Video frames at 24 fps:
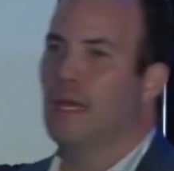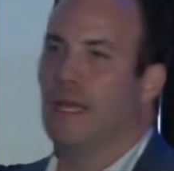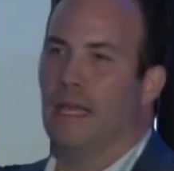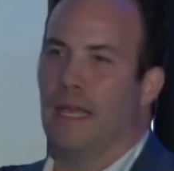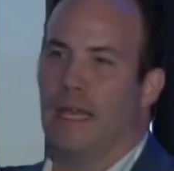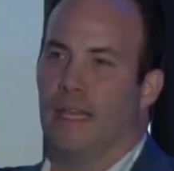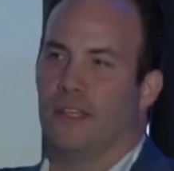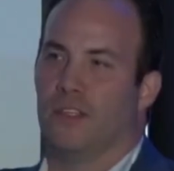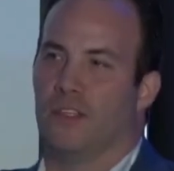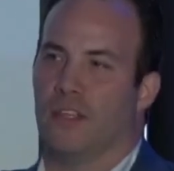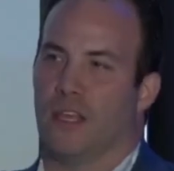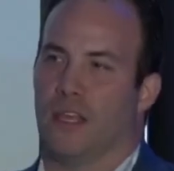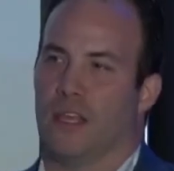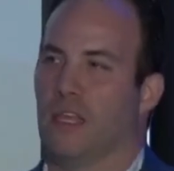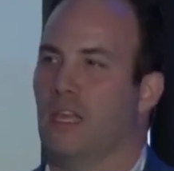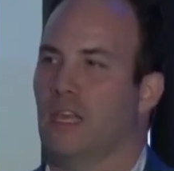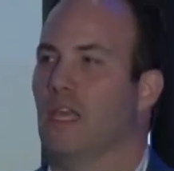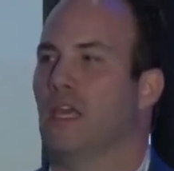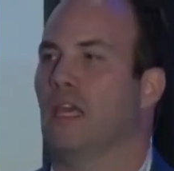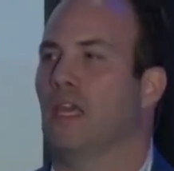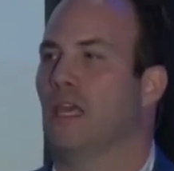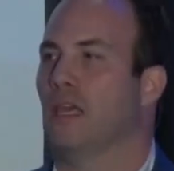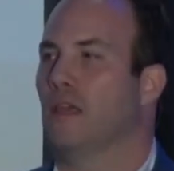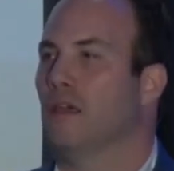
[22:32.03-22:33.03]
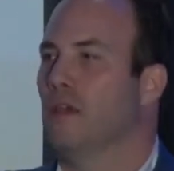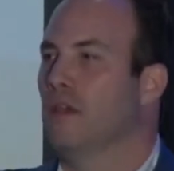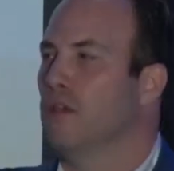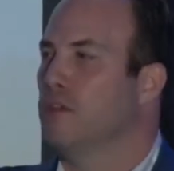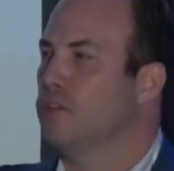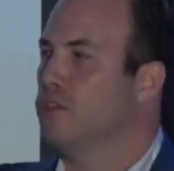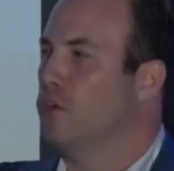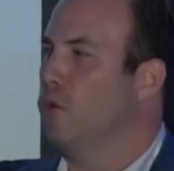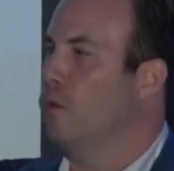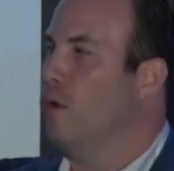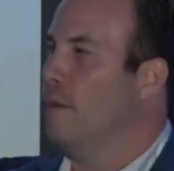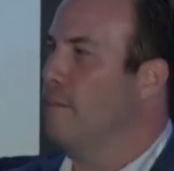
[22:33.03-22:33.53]
is the key
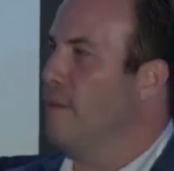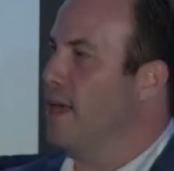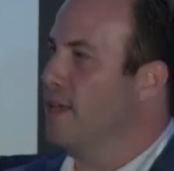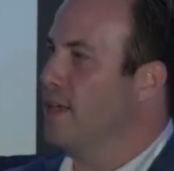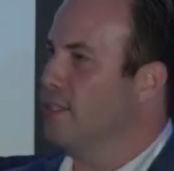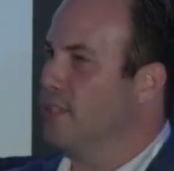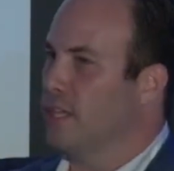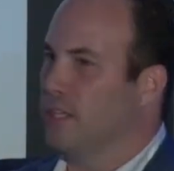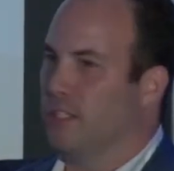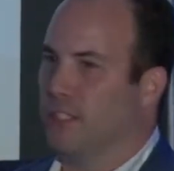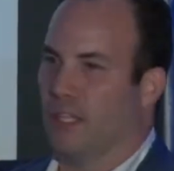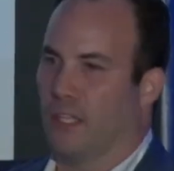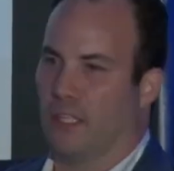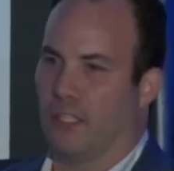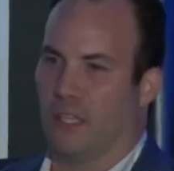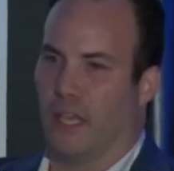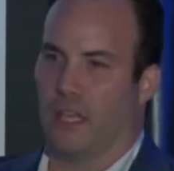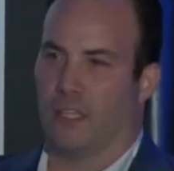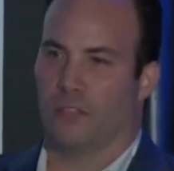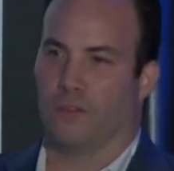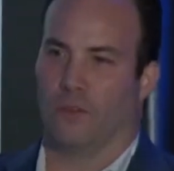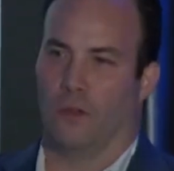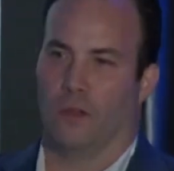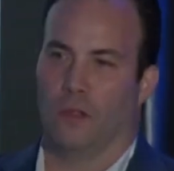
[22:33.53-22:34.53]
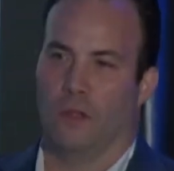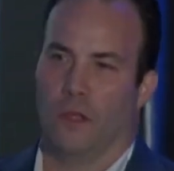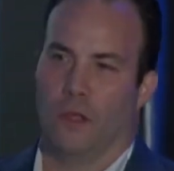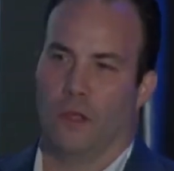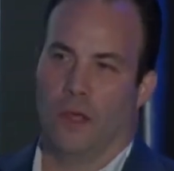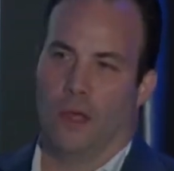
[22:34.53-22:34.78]
to what makes us successful.